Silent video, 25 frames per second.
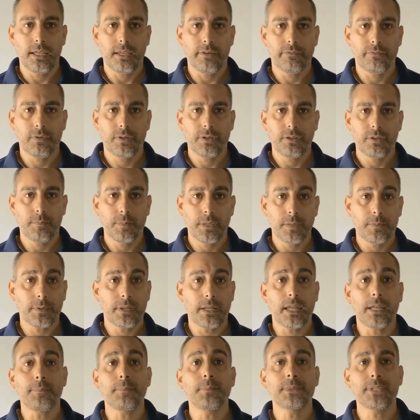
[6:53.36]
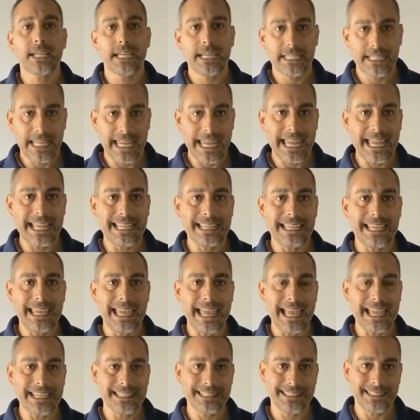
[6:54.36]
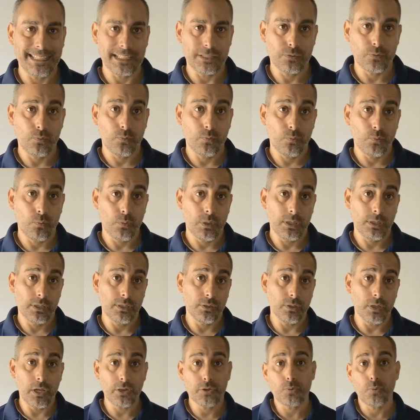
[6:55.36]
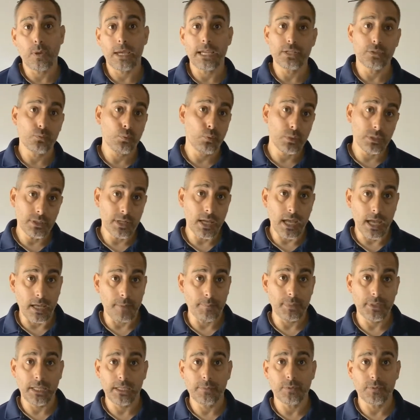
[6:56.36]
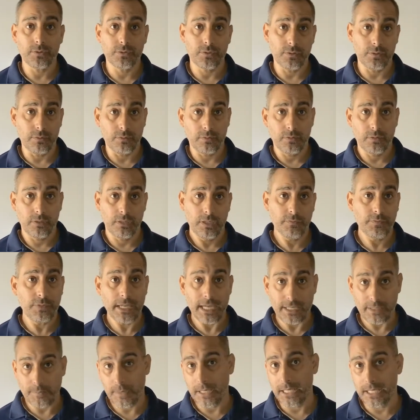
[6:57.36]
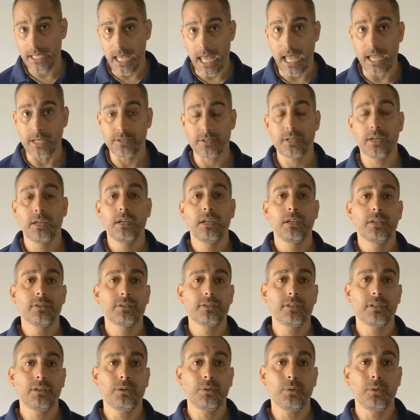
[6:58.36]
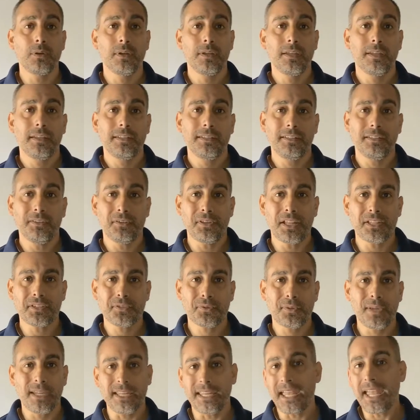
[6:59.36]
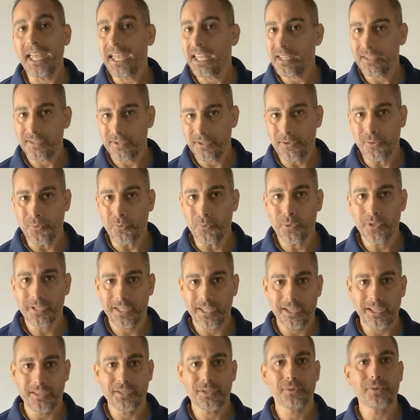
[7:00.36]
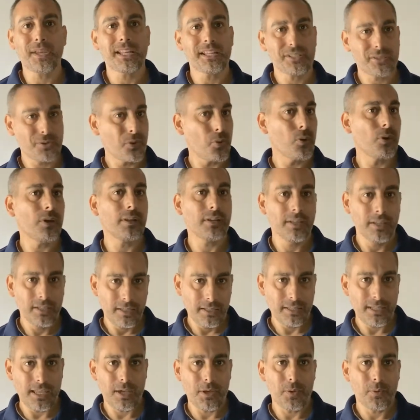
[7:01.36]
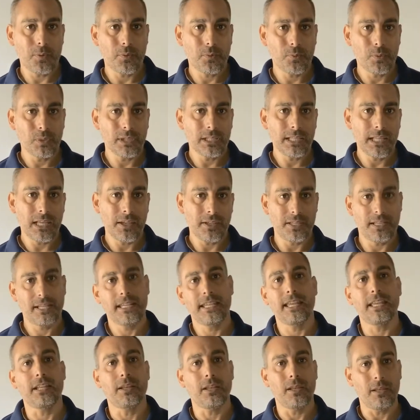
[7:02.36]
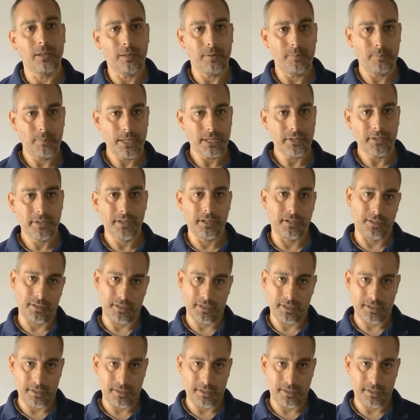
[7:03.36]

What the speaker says: for you to be able to obtain assets where you otherwise would not be able to if you had to pay cash. So, that's great. And, working on your credit score will allow you to get a better